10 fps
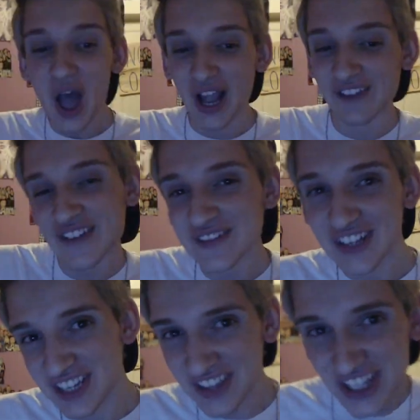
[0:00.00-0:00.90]
Okay, first of all,
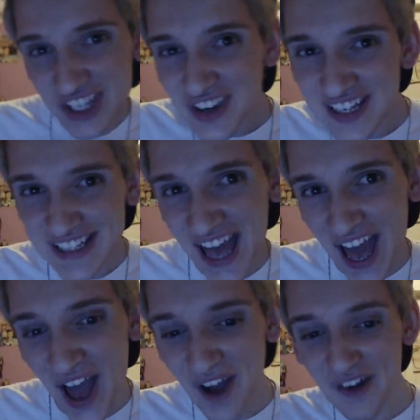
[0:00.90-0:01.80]
you're the cutest
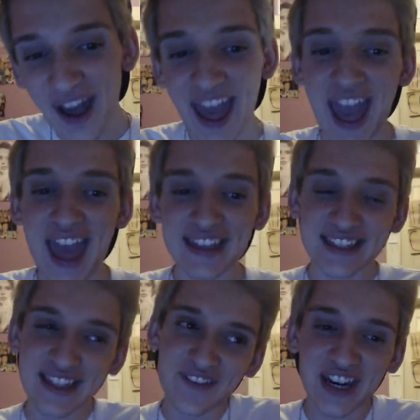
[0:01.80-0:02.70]
hoe,
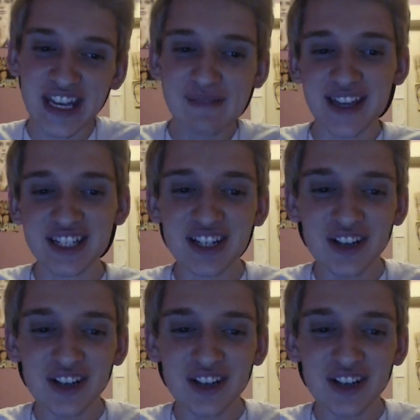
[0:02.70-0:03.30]
and funny you mentioned